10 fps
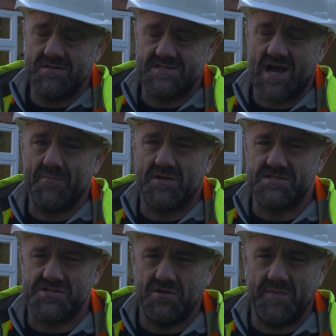
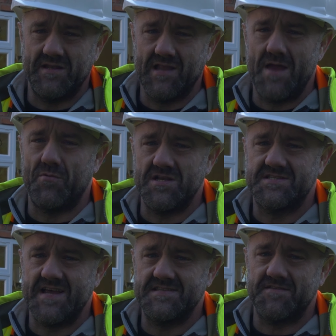time-consuming,
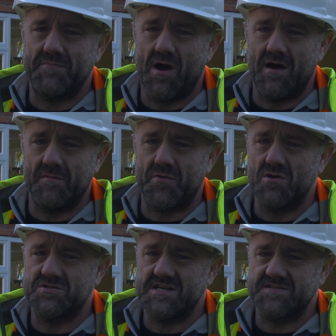labour-intensive part of the
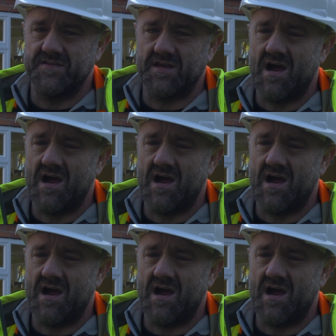process for the